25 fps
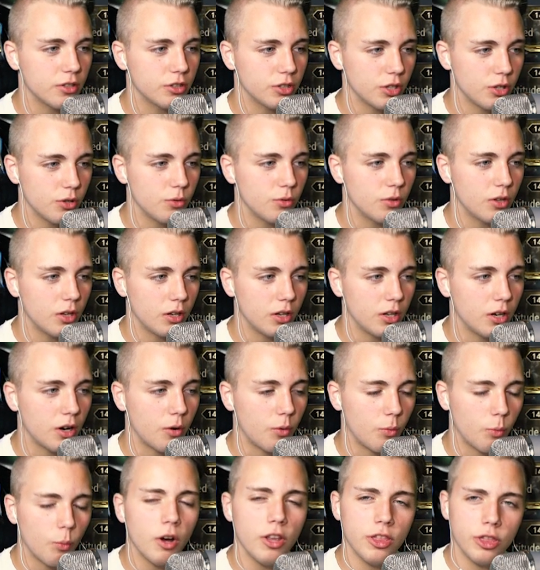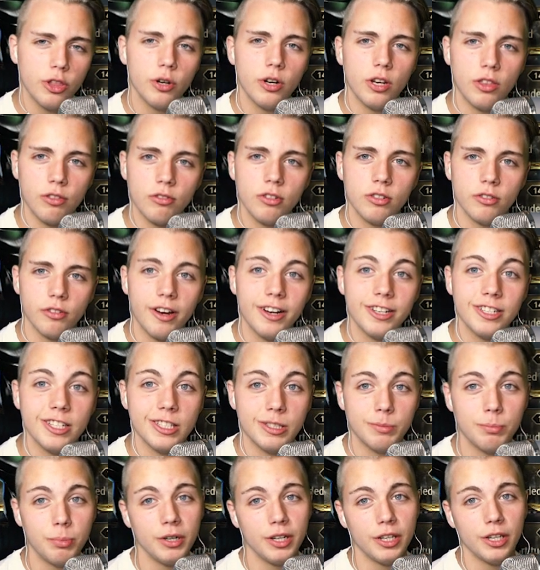So you 133 duration
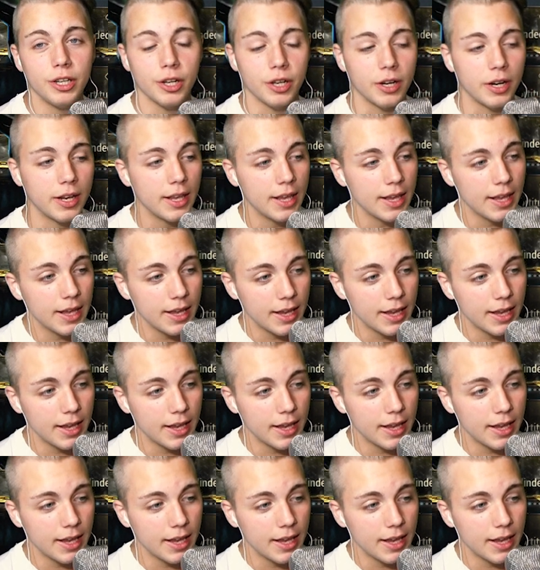is pretty good,